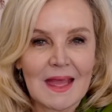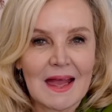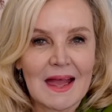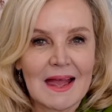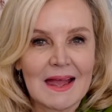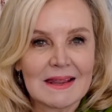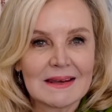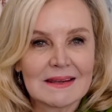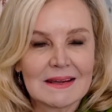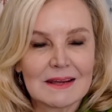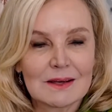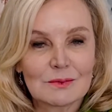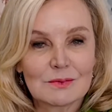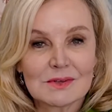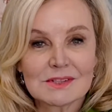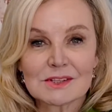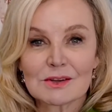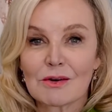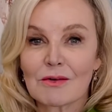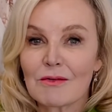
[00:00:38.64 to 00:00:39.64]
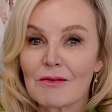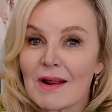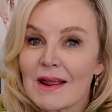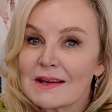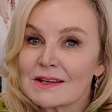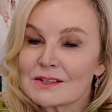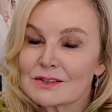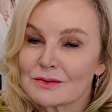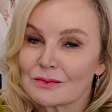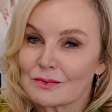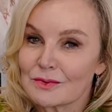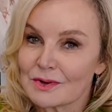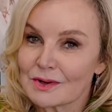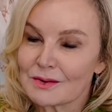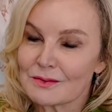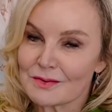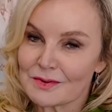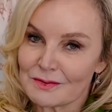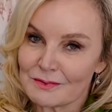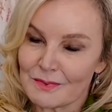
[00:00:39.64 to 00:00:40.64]
And it was great to
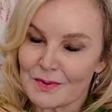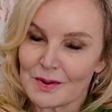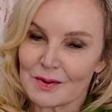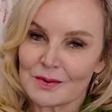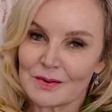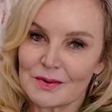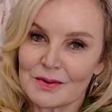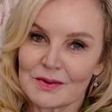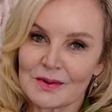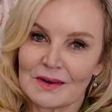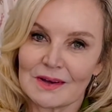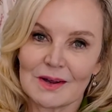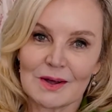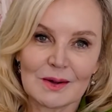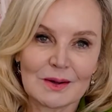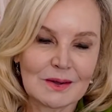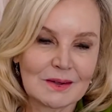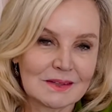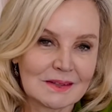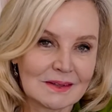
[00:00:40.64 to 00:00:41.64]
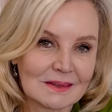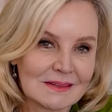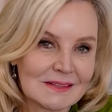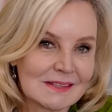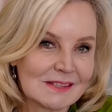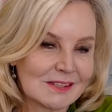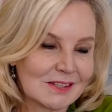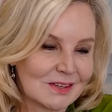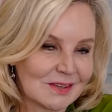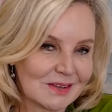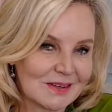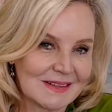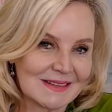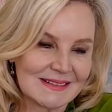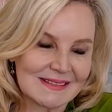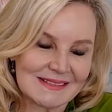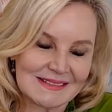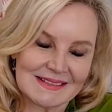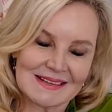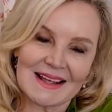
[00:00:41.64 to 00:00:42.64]
work with both local
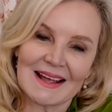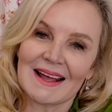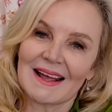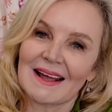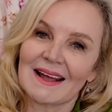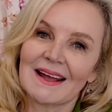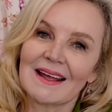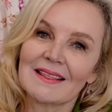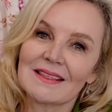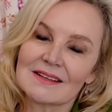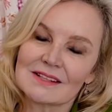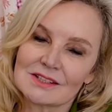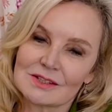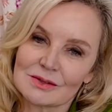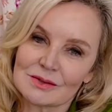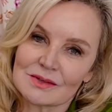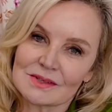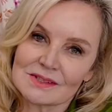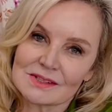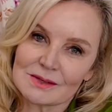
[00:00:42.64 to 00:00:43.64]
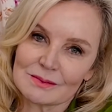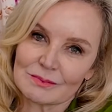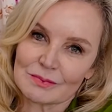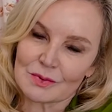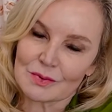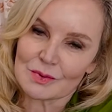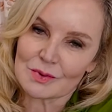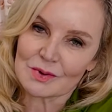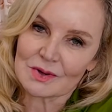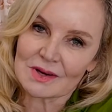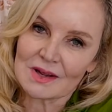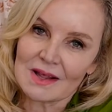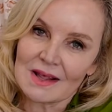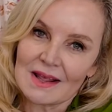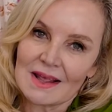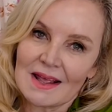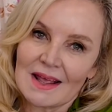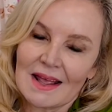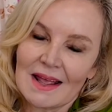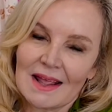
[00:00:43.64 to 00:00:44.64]
students and the students abroad.
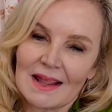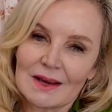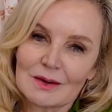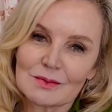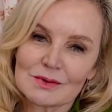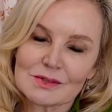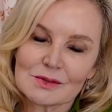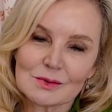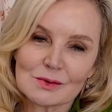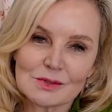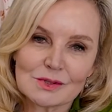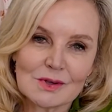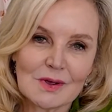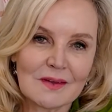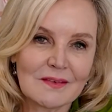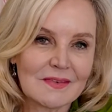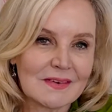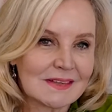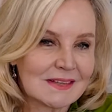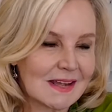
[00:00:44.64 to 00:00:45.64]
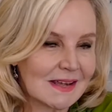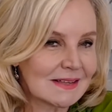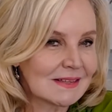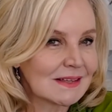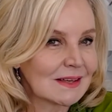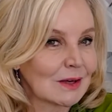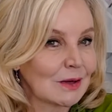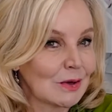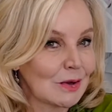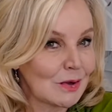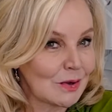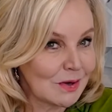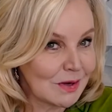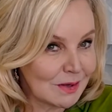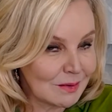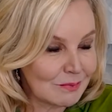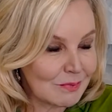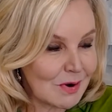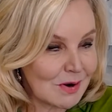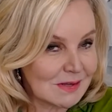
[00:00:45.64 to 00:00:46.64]
It was also a fantastic
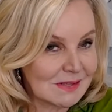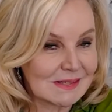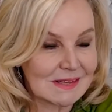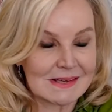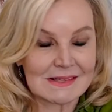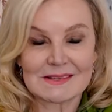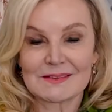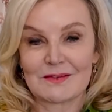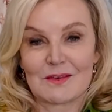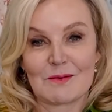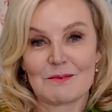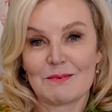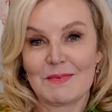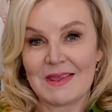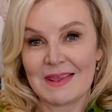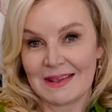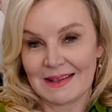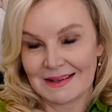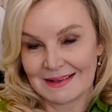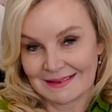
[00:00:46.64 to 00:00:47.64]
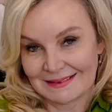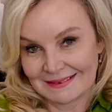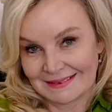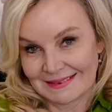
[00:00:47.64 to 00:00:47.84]
learning process for me